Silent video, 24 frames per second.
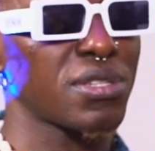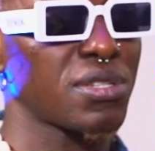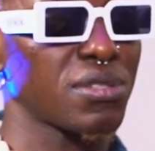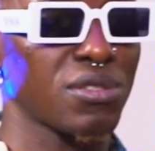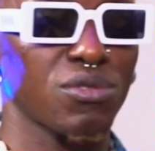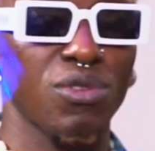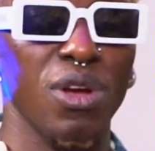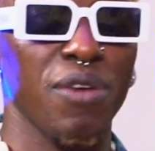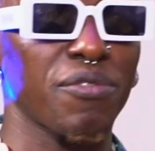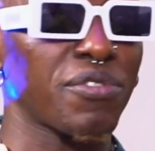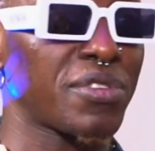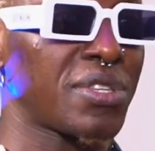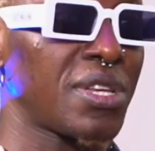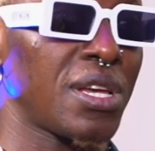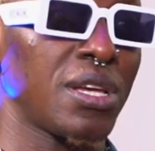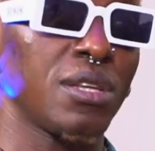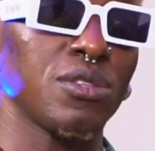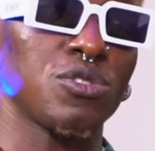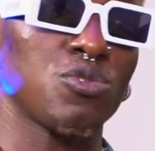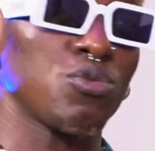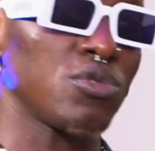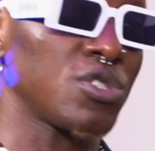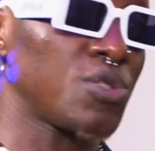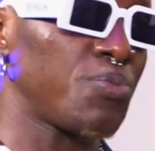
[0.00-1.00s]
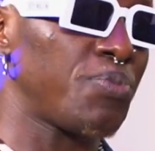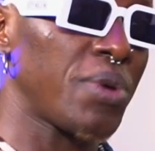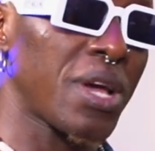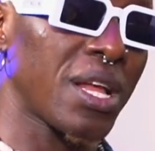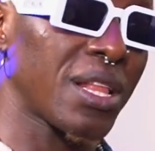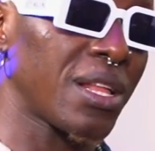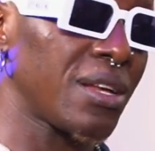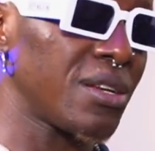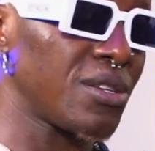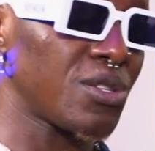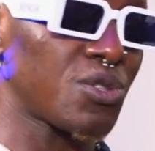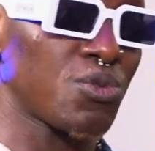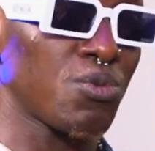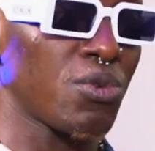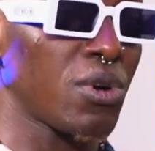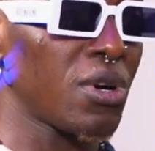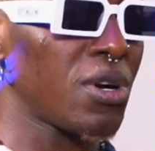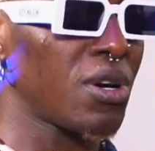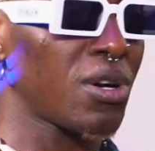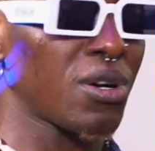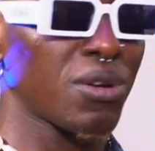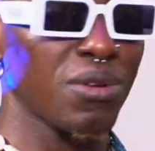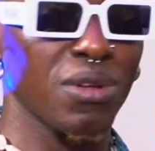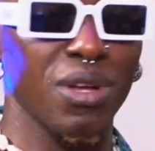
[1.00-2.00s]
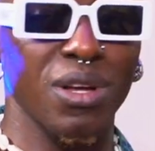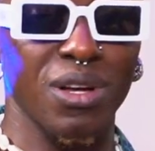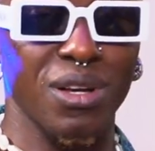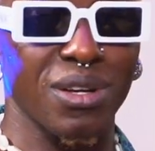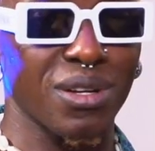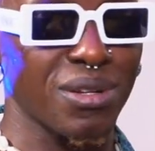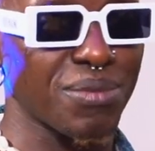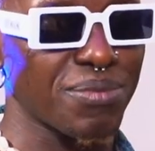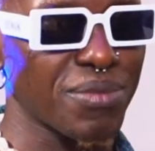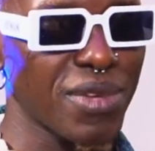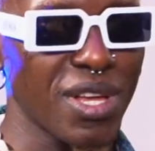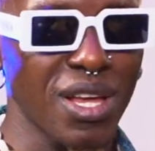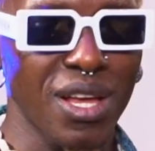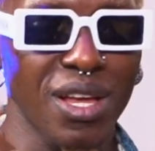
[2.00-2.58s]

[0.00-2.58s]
are gravitating towards Bella as well.